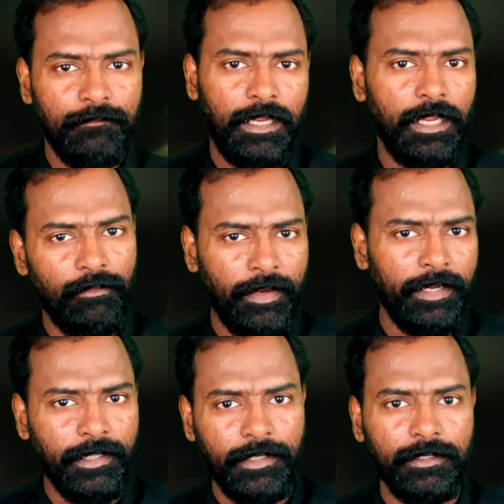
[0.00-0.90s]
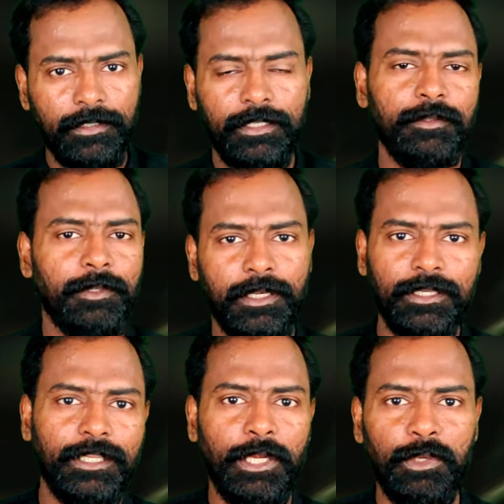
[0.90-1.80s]
I'm waiting in the
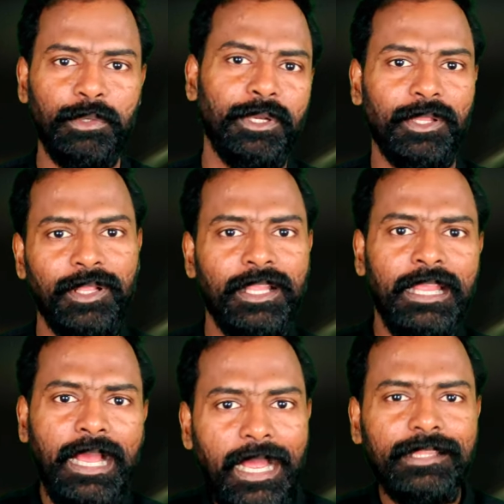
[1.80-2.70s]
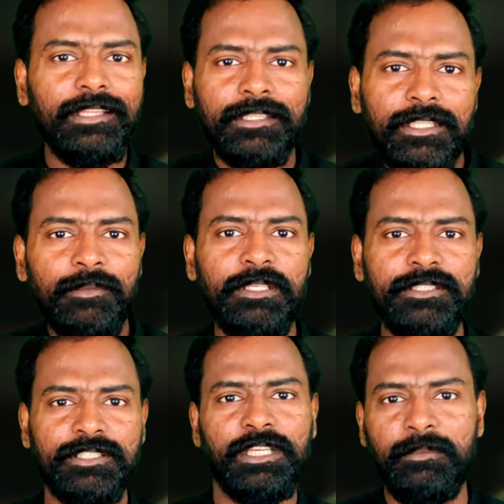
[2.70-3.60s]
Varana dialogue. Other than the
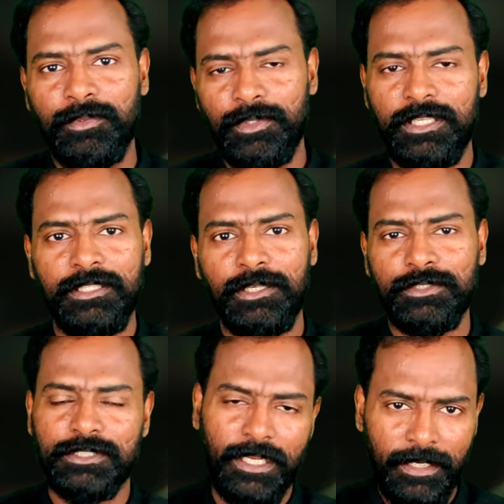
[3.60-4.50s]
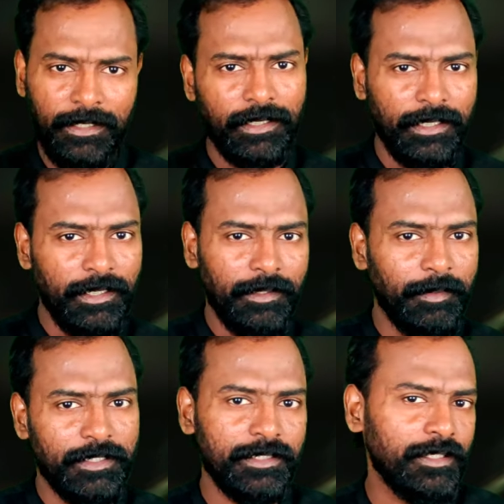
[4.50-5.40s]
Missaipo, even the sunken
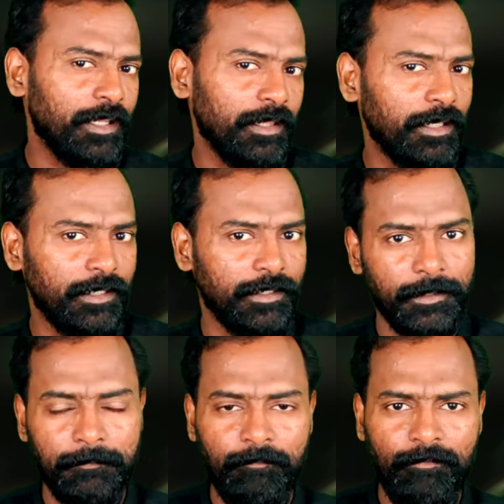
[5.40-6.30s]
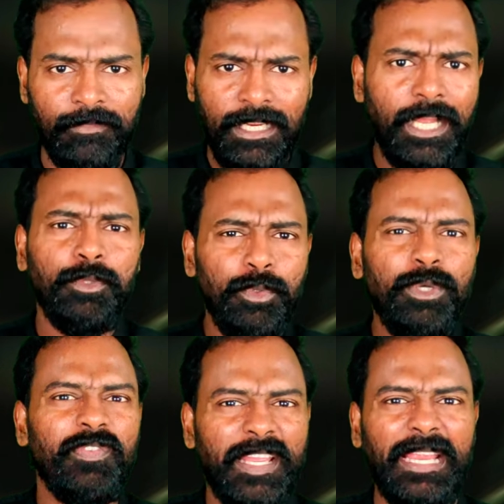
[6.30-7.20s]
endaments in the night and up. That
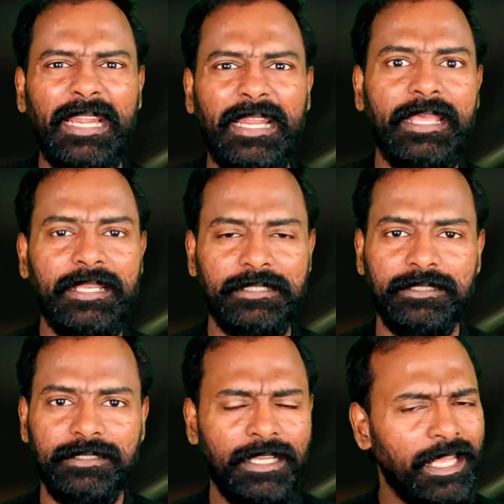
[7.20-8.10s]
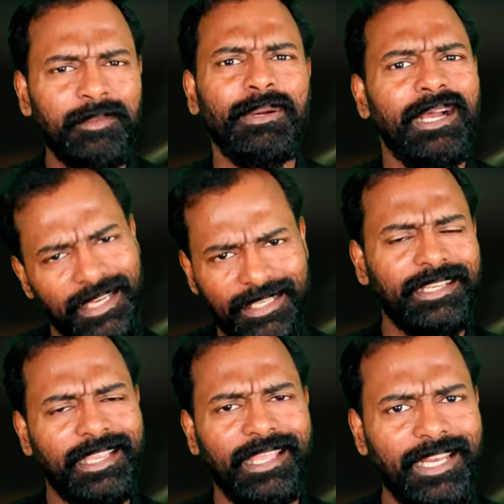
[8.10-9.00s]
would be an iron.
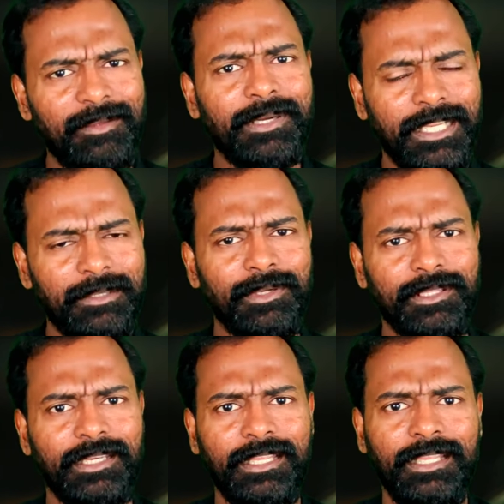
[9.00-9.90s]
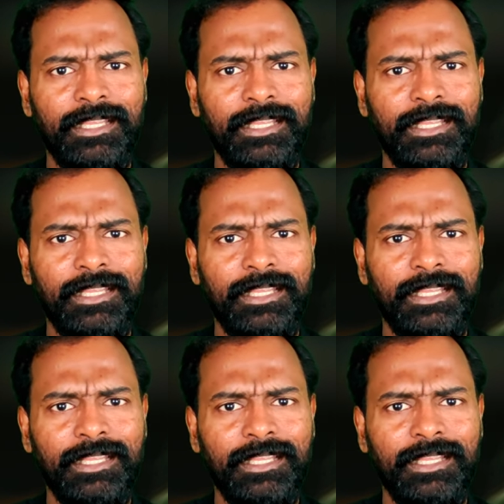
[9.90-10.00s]
Karabaki Kala Badable than a